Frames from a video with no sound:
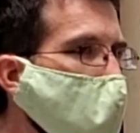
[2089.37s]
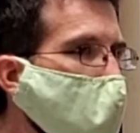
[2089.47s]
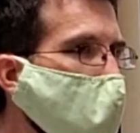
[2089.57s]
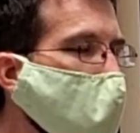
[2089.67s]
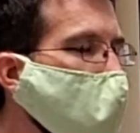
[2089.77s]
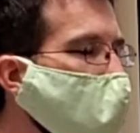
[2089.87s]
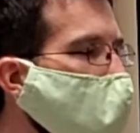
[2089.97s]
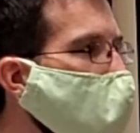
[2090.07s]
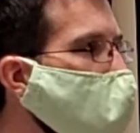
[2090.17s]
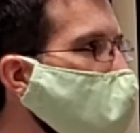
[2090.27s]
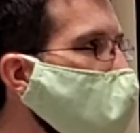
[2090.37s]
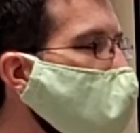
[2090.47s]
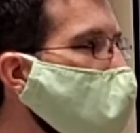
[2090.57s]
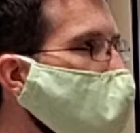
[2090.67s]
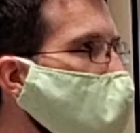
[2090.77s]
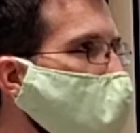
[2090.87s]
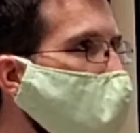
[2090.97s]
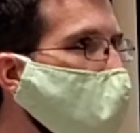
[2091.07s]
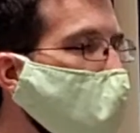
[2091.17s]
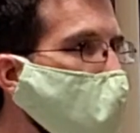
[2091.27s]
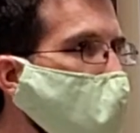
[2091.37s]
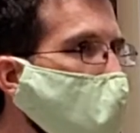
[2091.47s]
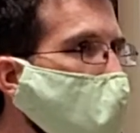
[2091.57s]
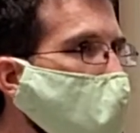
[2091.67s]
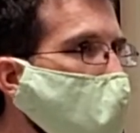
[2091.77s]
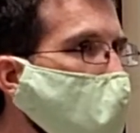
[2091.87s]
it sounded similar to some of the